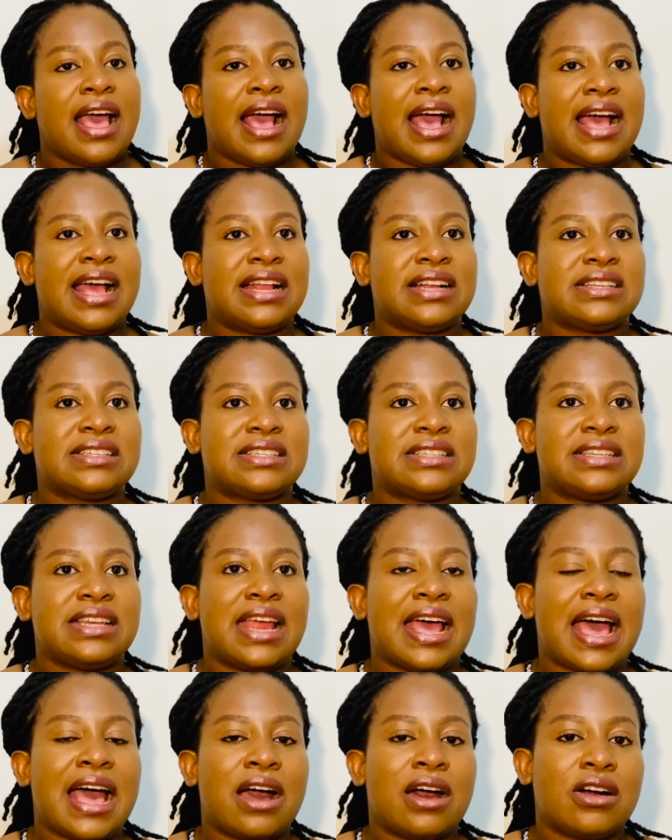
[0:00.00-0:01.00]
and
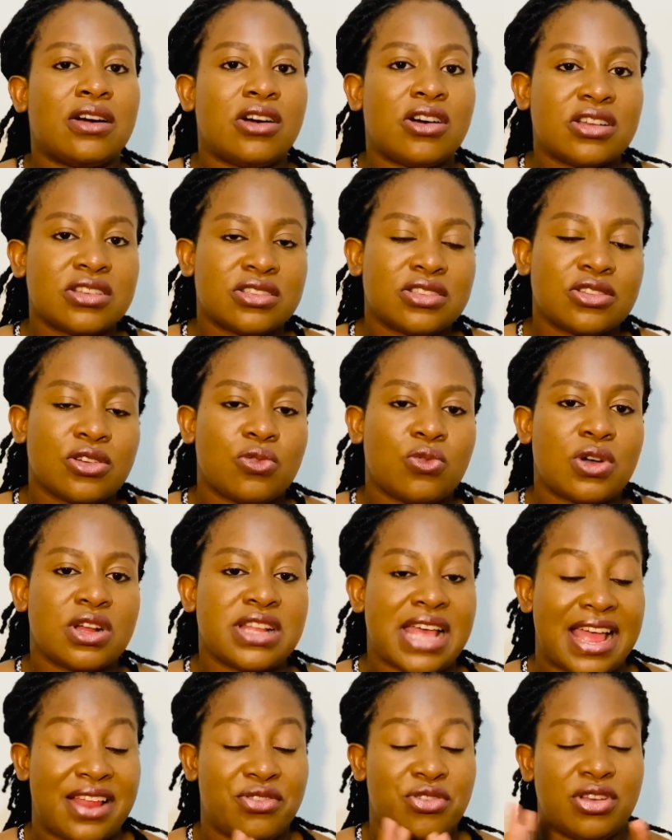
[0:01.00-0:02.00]

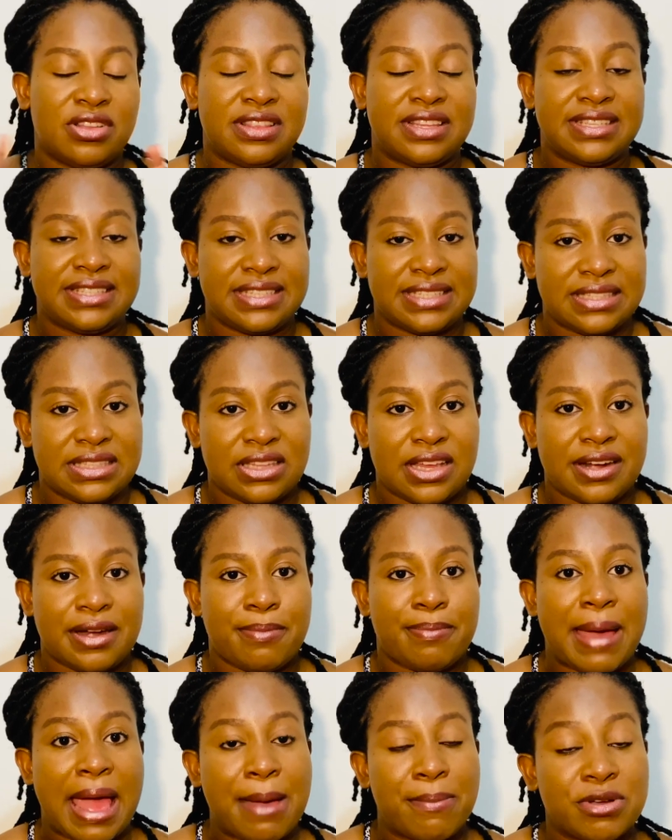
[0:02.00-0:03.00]
I know this is not a
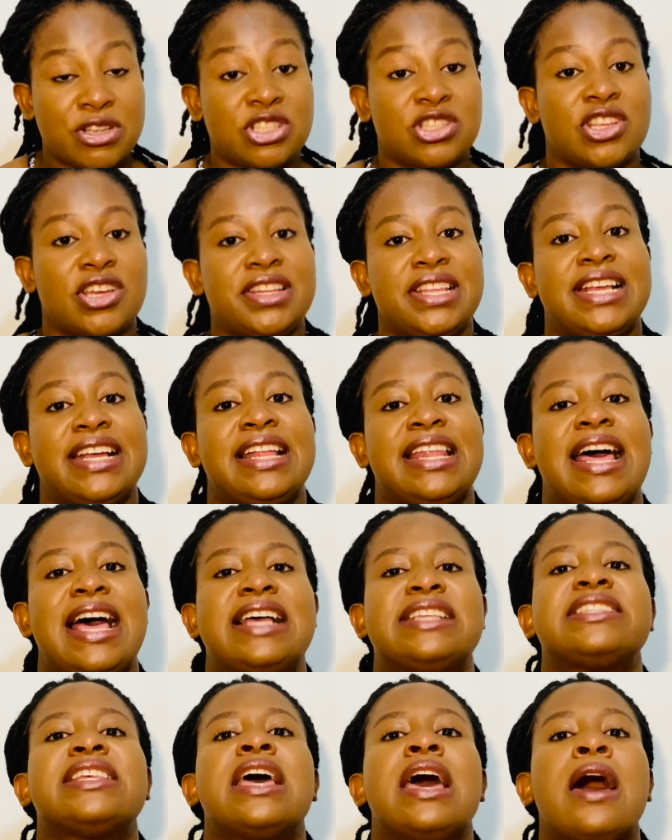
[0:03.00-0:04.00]
Bible study
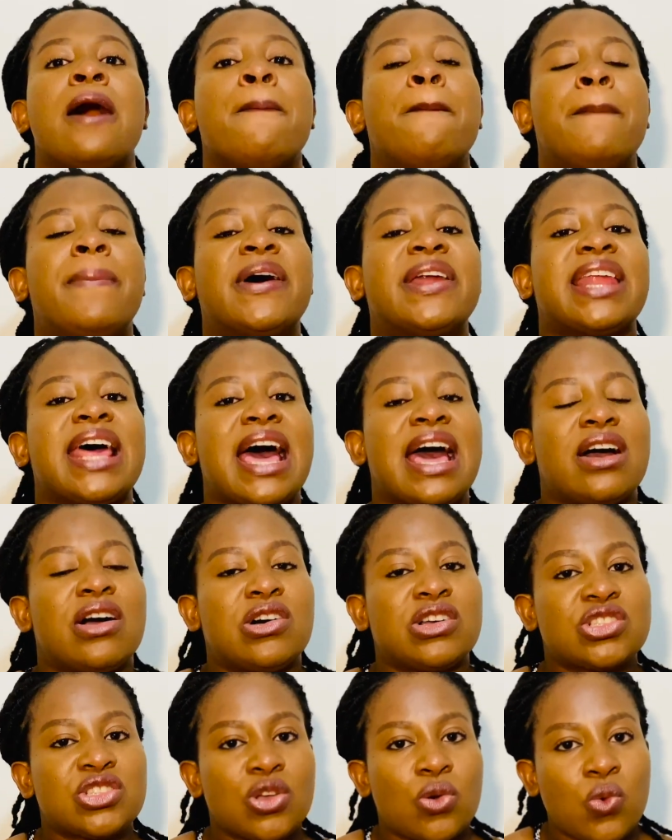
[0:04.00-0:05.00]
class, but I
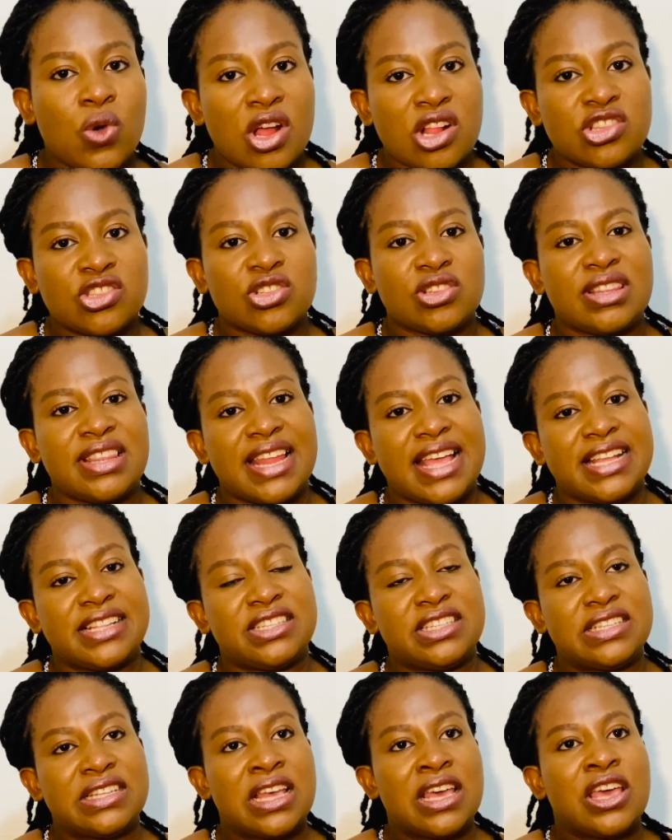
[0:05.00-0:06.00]
also want to let
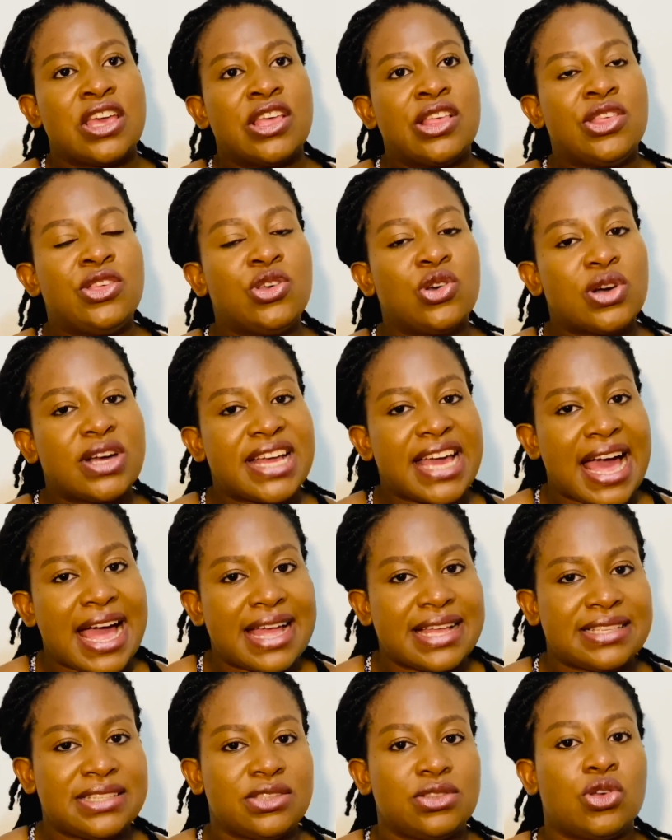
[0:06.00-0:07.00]
you
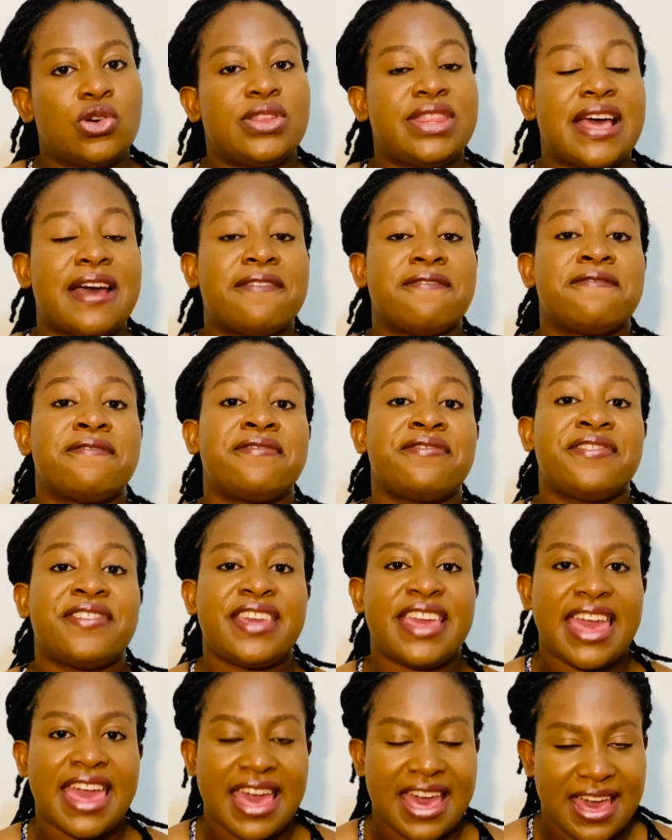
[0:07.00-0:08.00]
guys know that
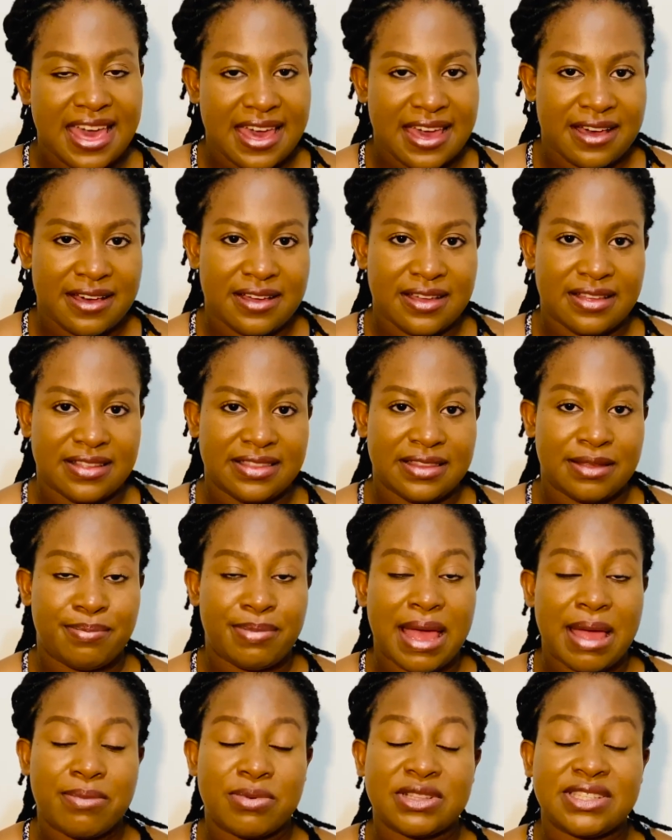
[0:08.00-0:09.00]
fear, the
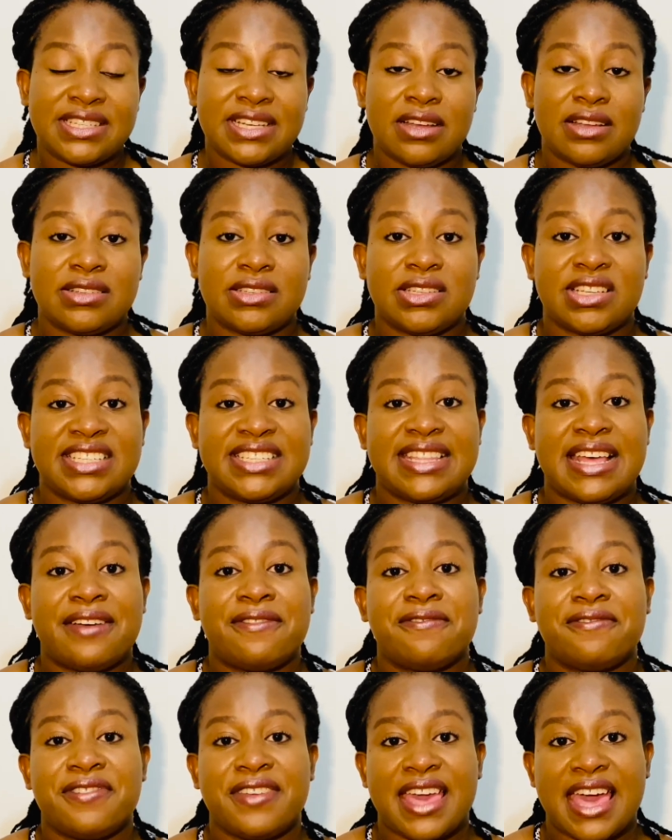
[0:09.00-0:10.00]
Bible tells us that
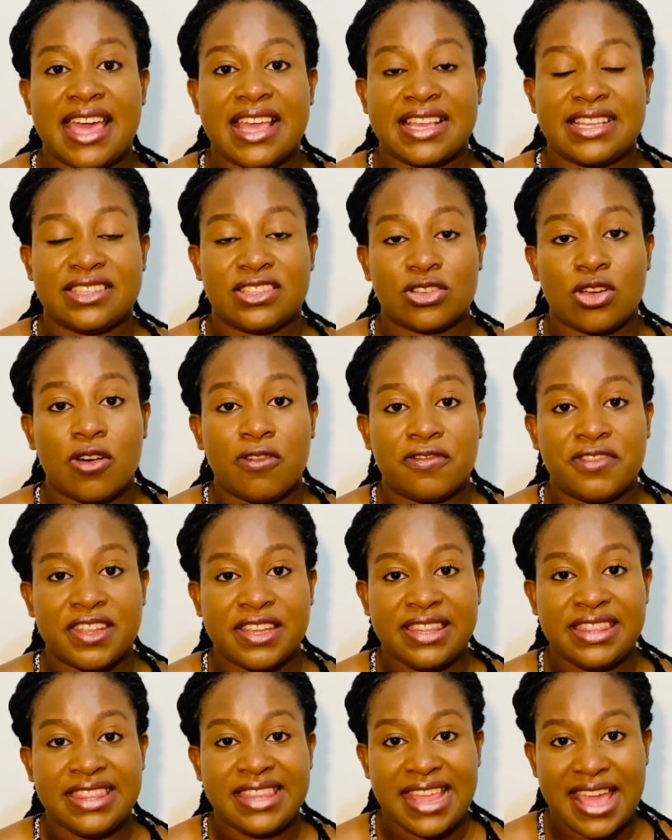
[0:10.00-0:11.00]
fear is of the
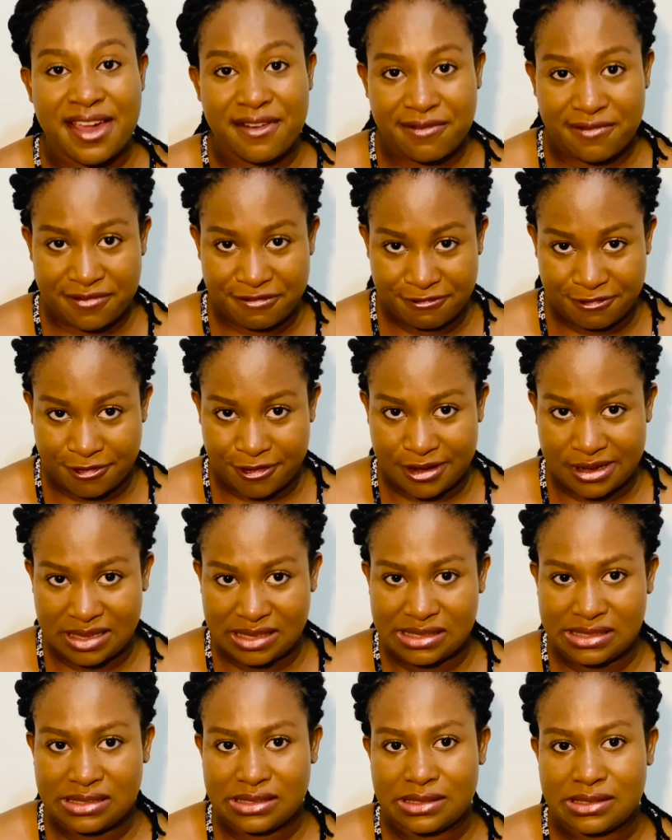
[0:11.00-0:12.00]
devil.
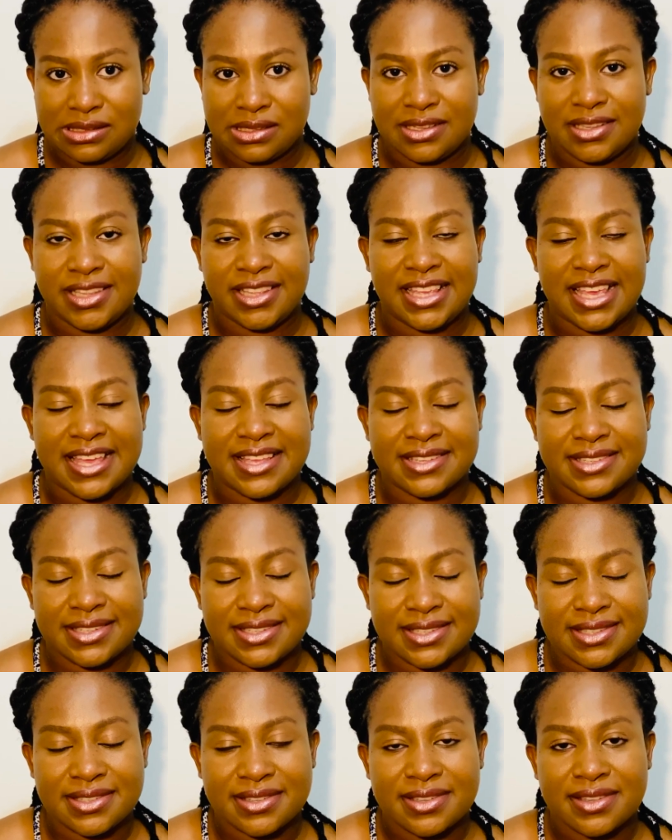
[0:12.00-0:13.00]

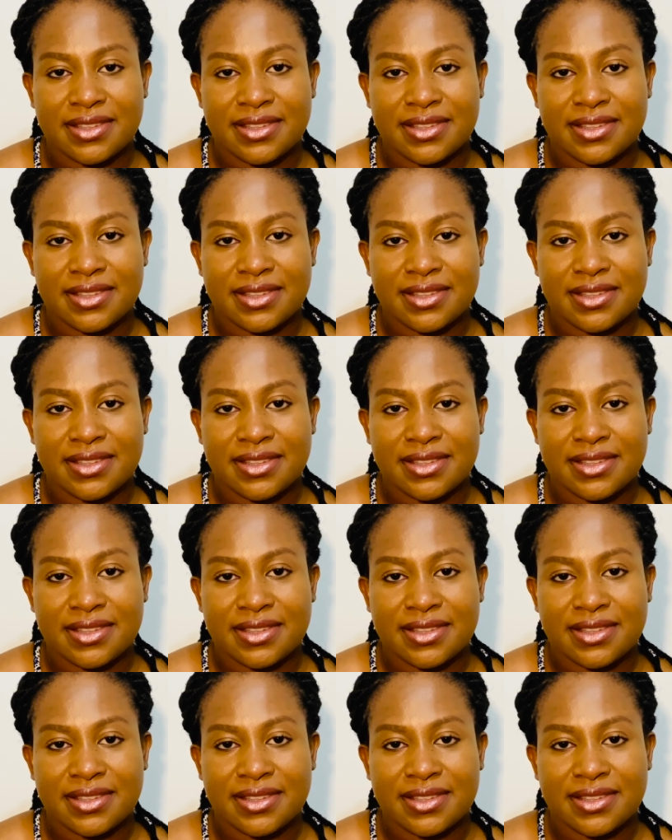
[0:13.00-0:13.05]
Yes,